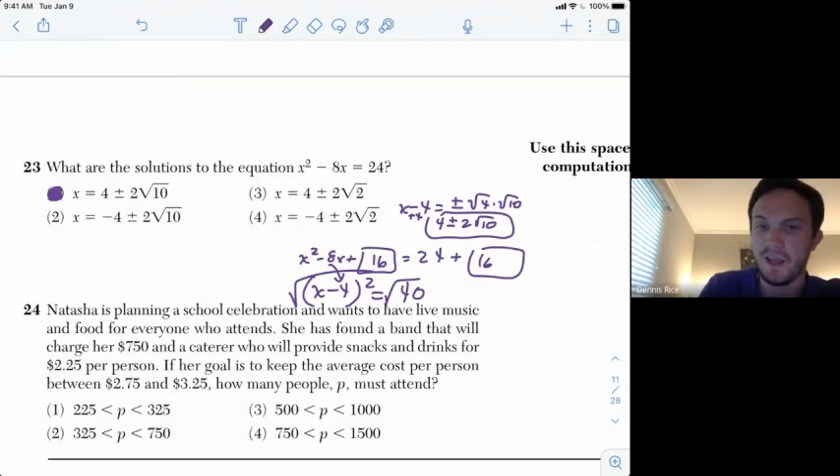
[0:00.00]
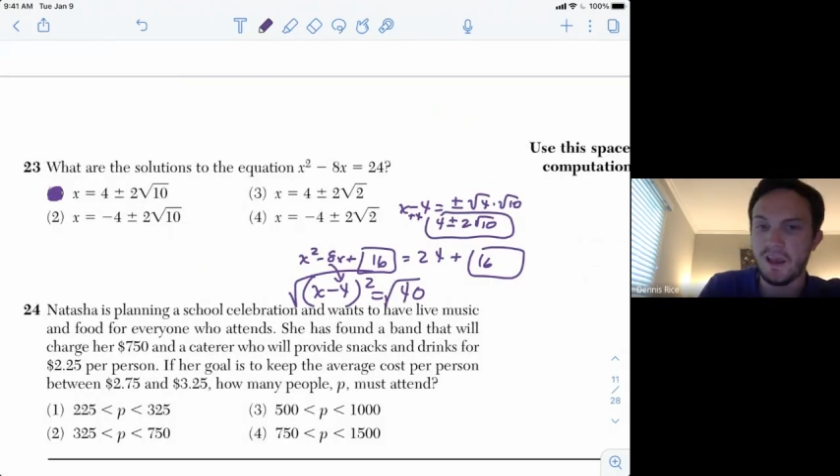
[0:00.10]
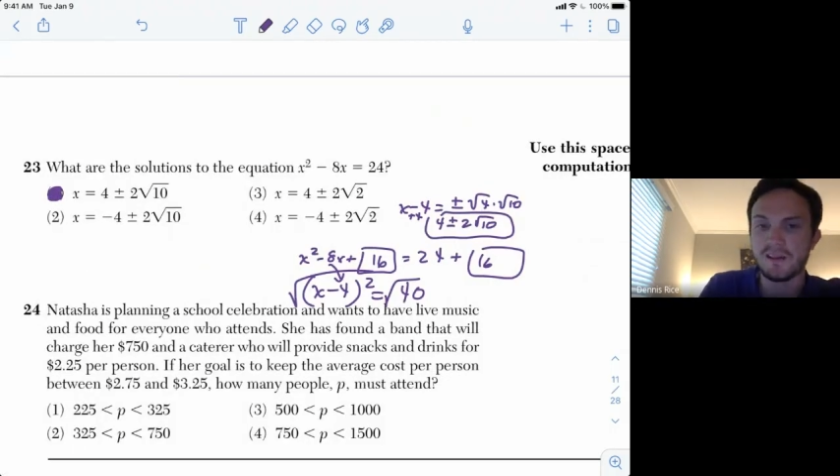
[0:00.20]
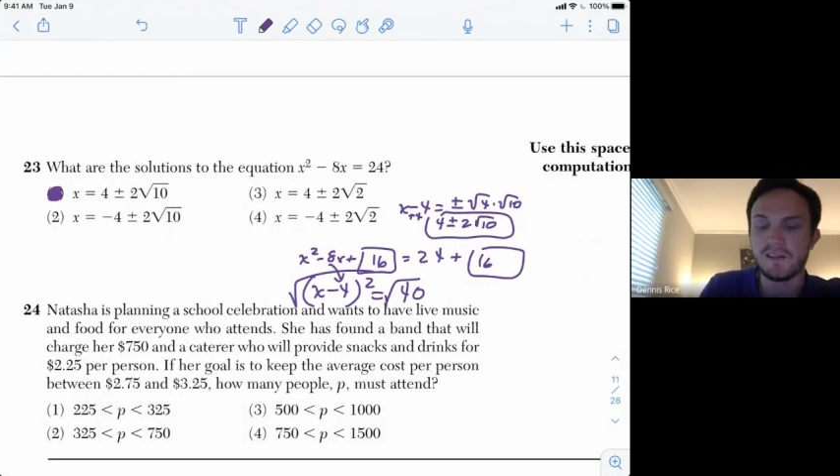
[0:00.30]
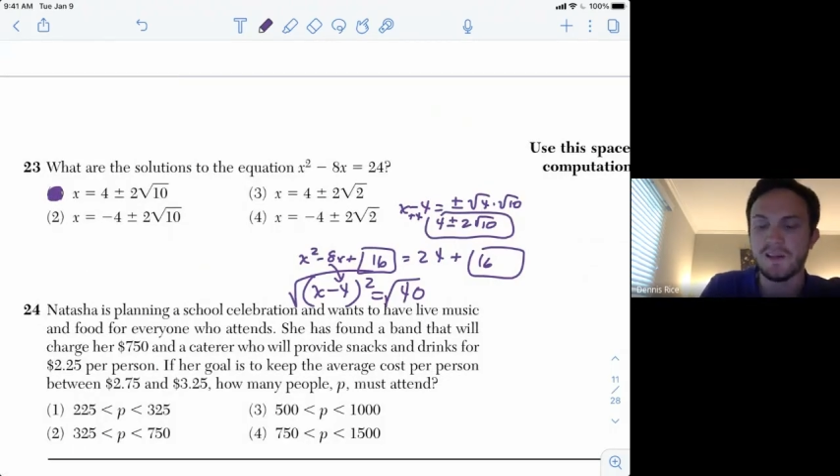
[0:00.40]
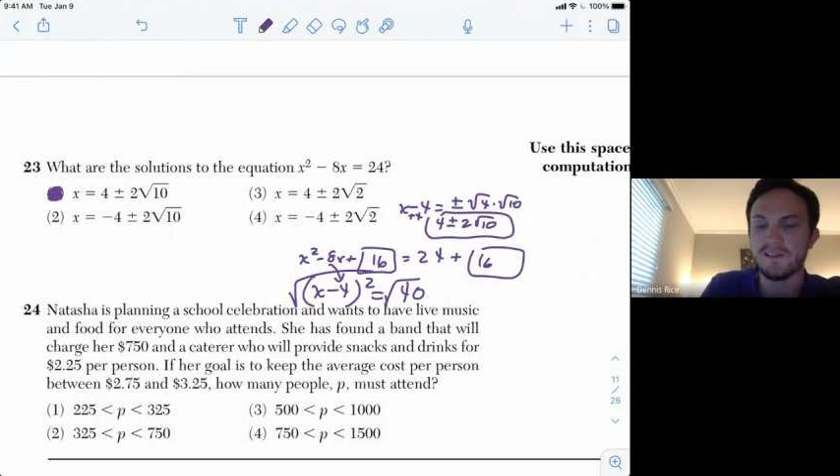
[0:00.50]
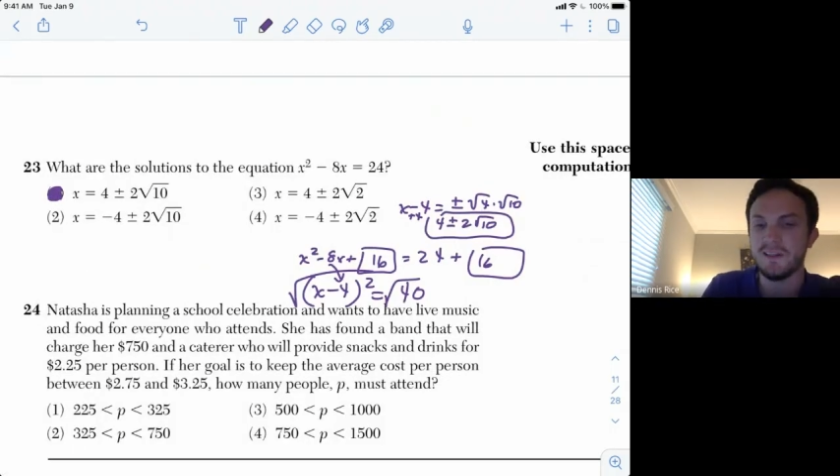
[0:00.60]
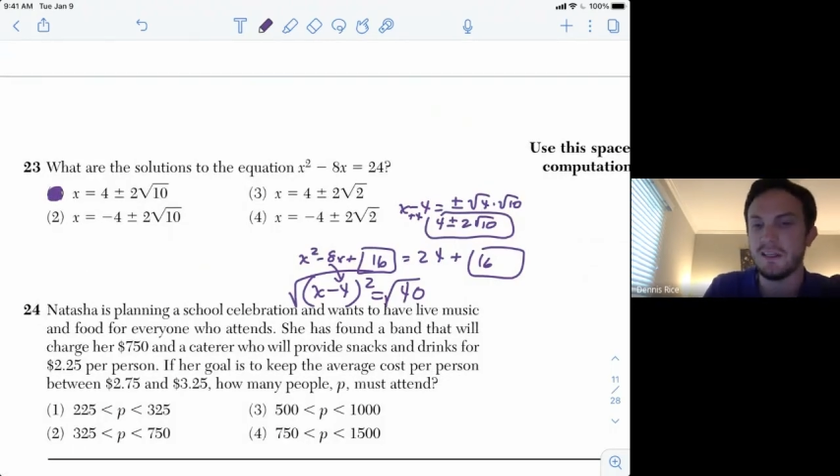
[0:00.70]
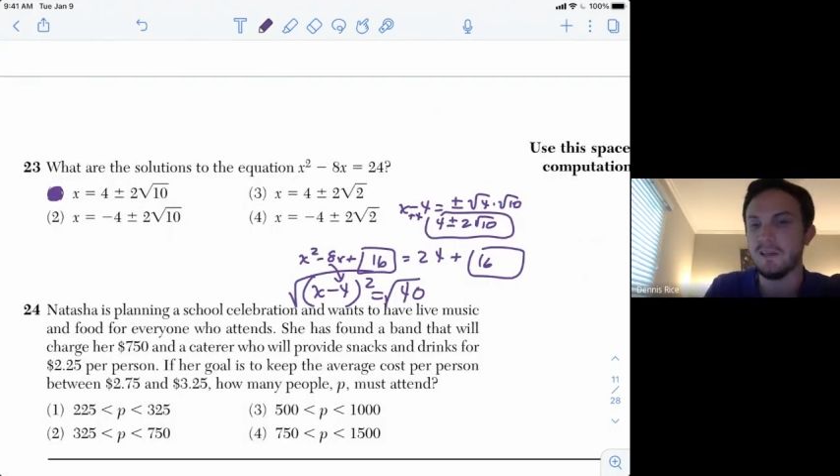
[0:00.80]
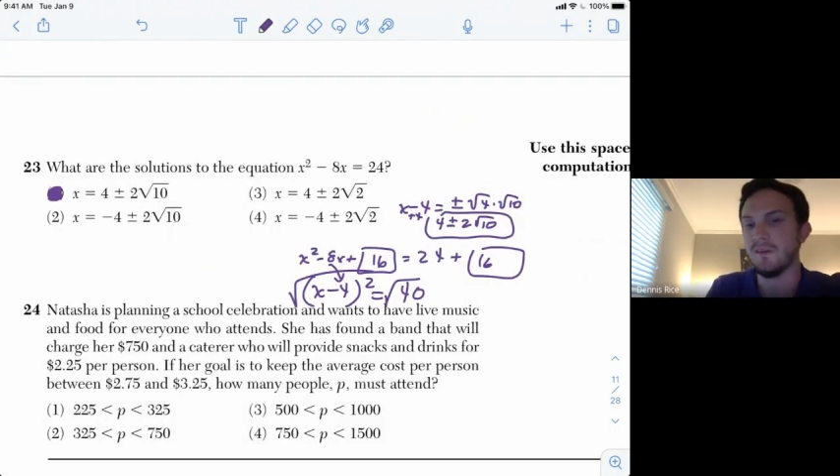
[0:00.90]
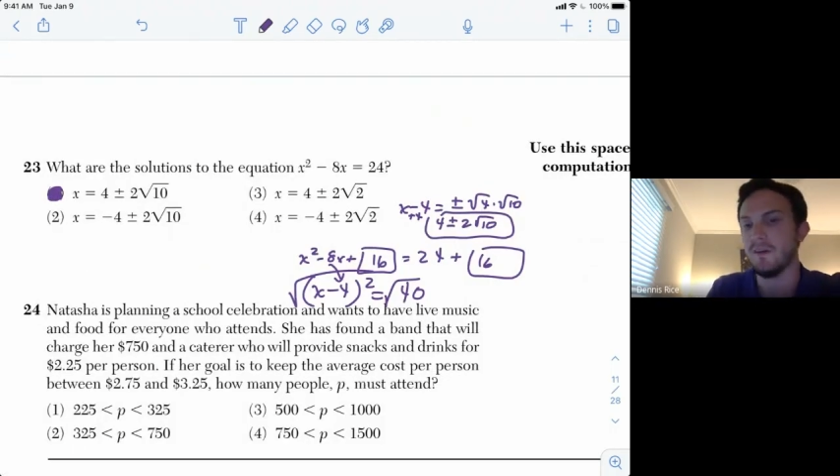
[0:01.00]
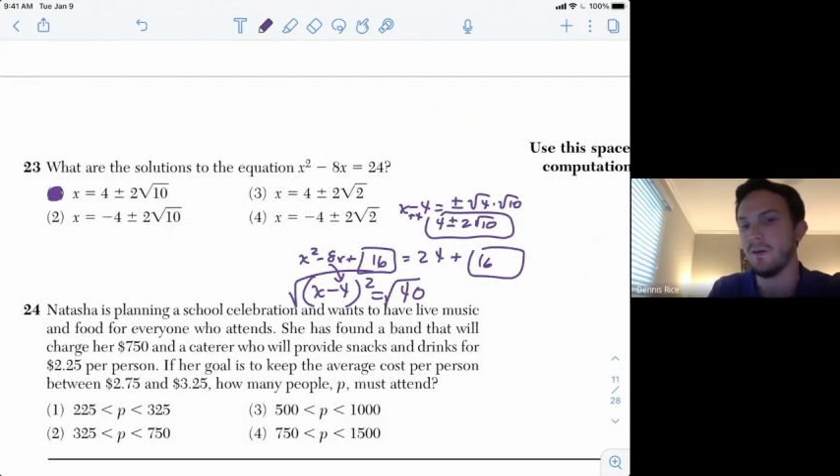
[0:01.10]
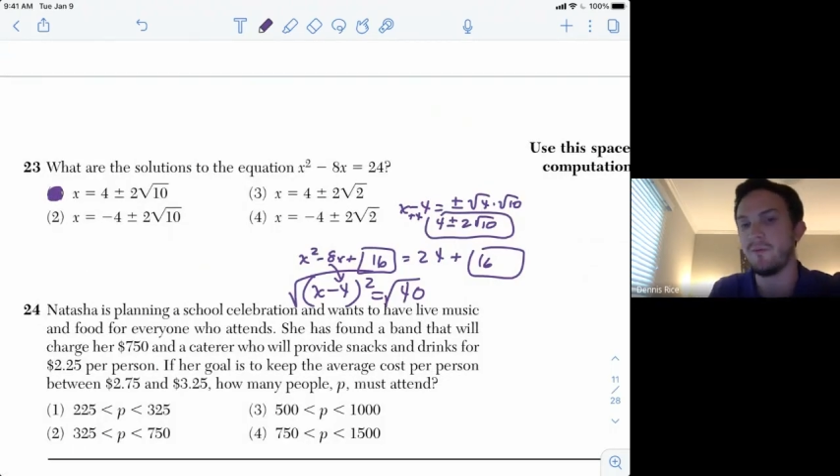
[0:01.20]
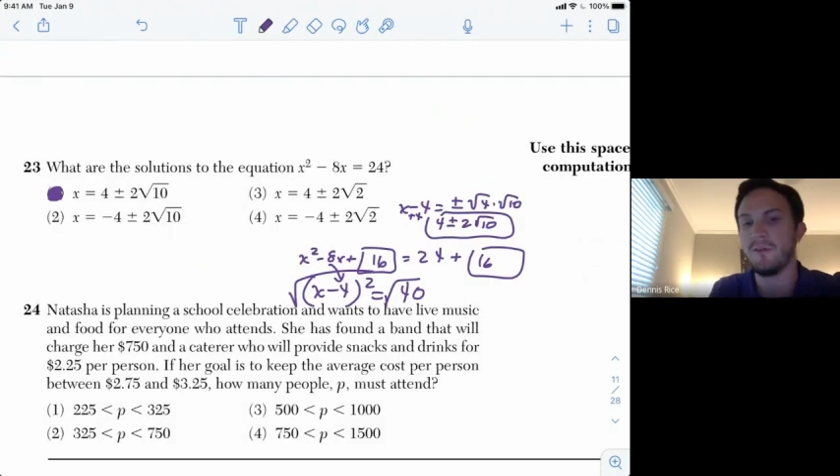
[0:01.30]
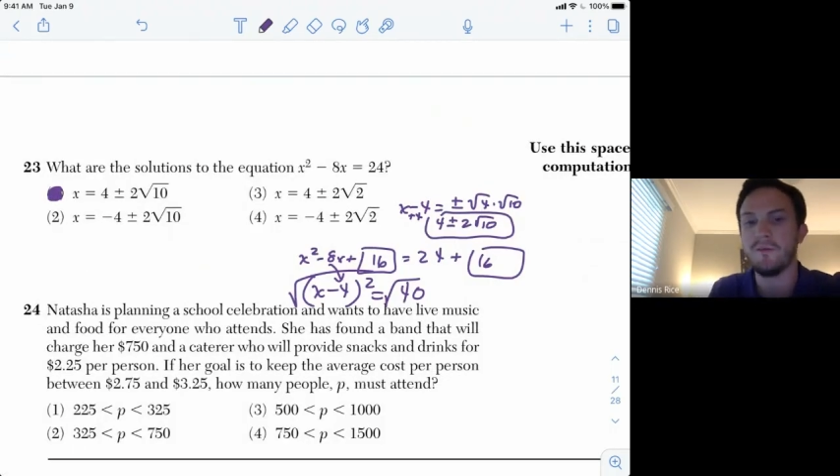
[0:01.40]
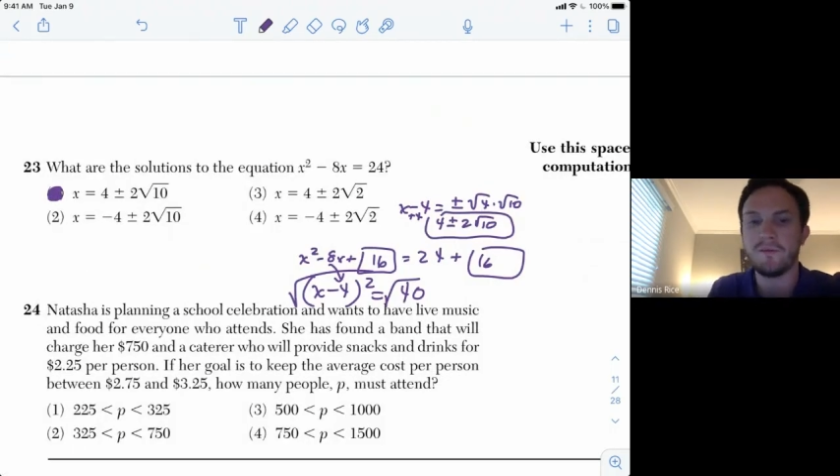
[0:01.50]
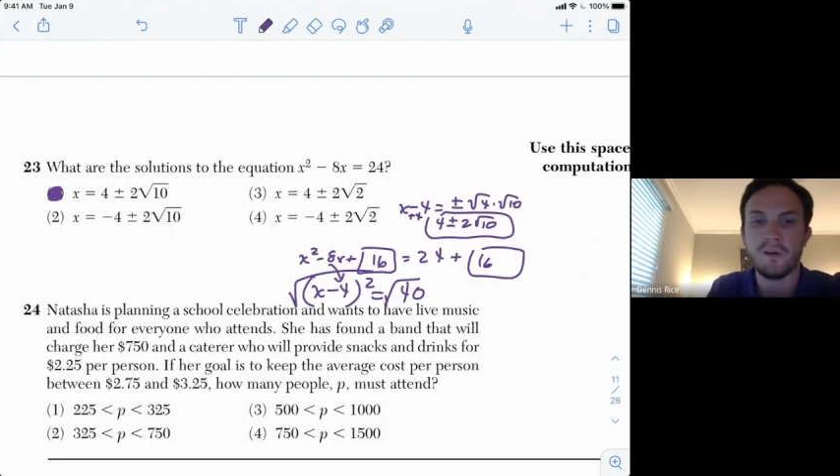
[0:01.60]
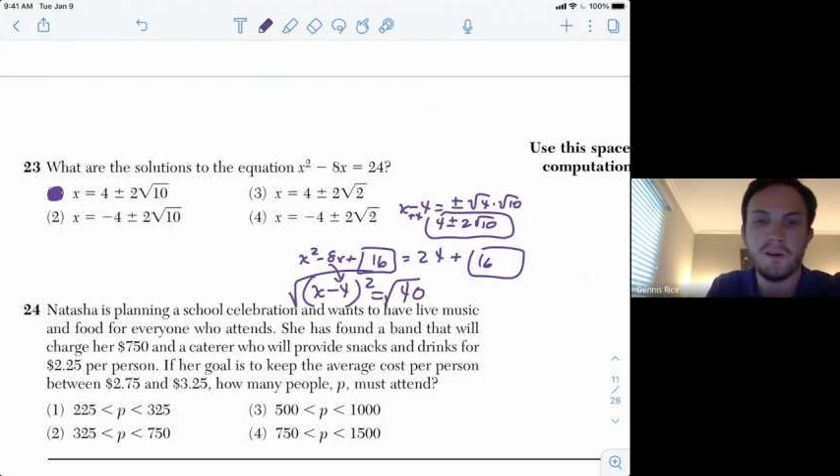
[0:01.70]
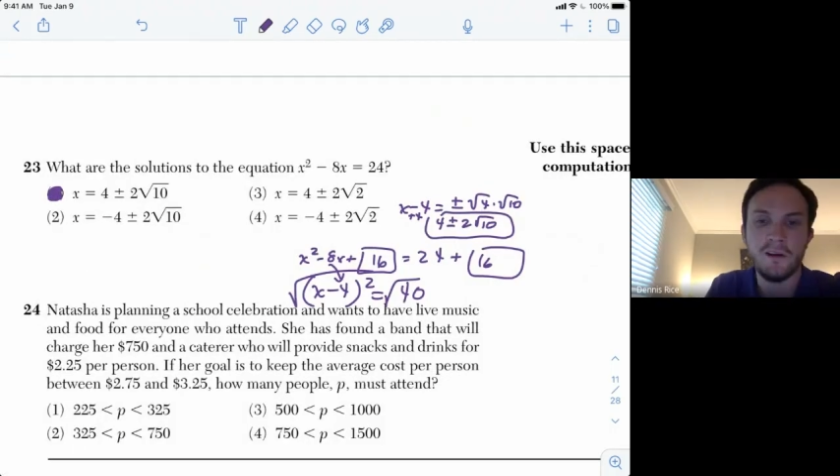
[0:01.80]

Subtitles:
x has an even number in front.